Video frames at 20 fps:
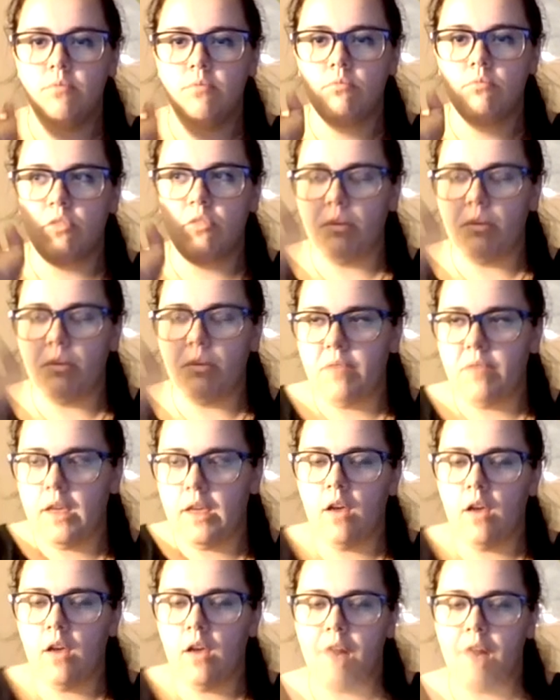
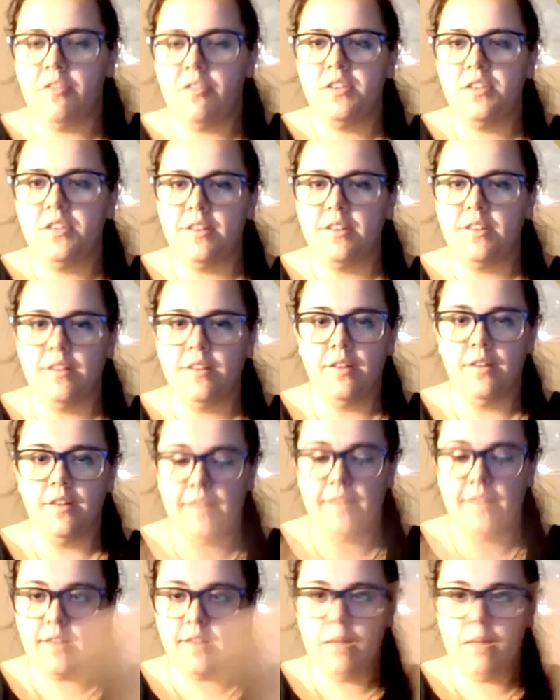something off in the distance.
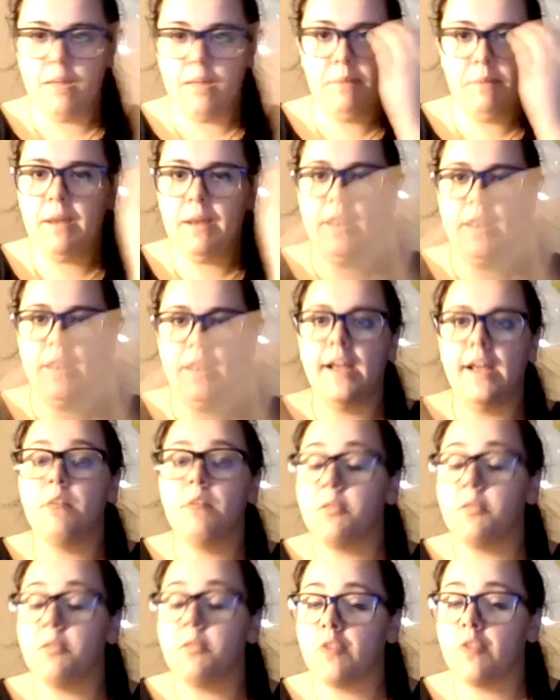That's going to be my
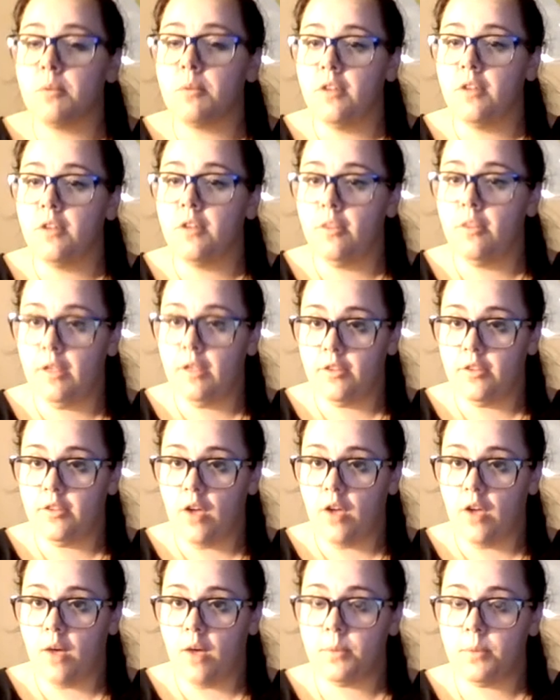negative prescription in the
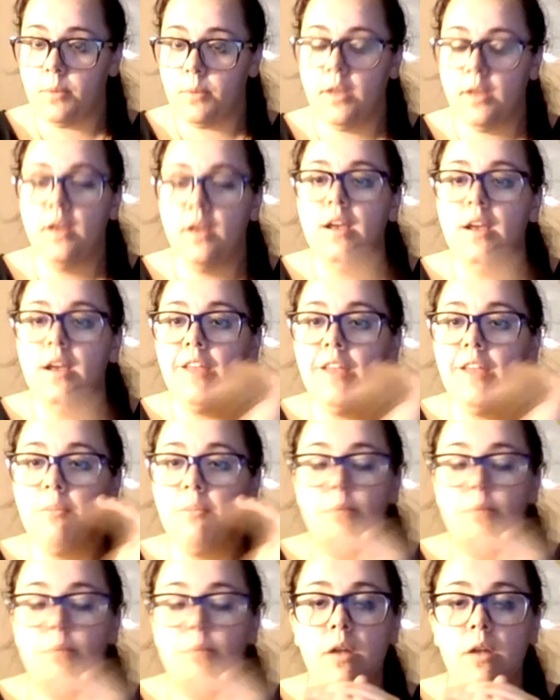top. In the
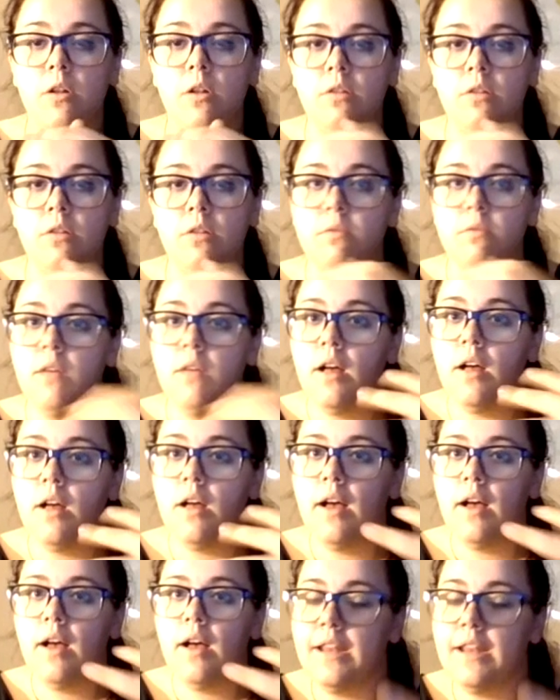middle,
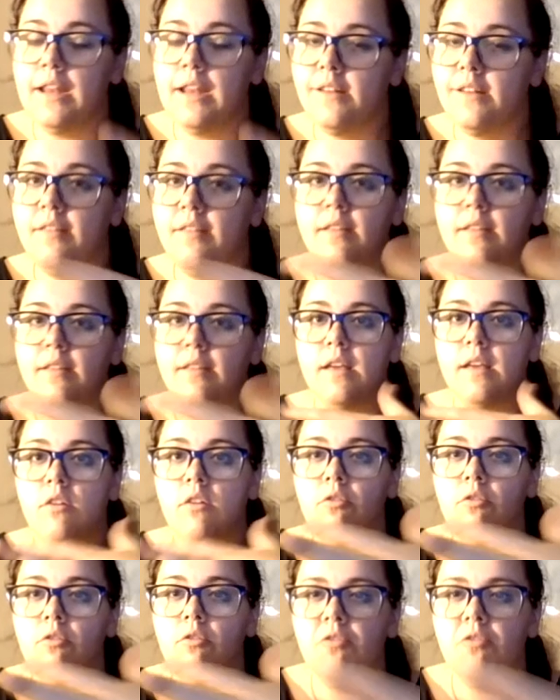I need to see
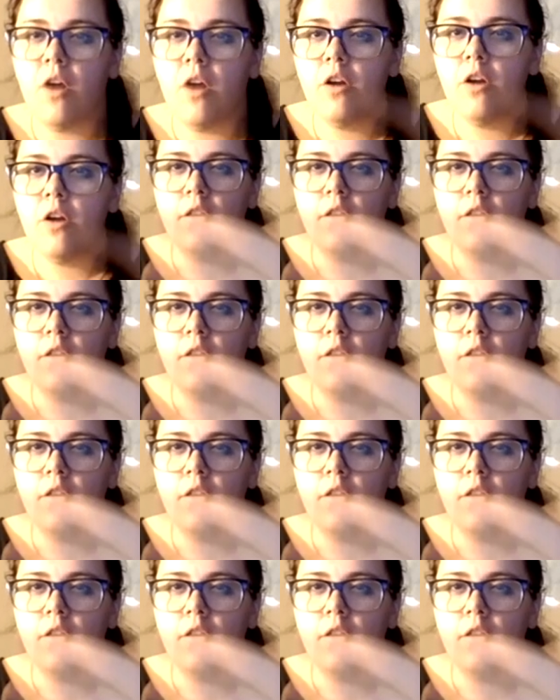far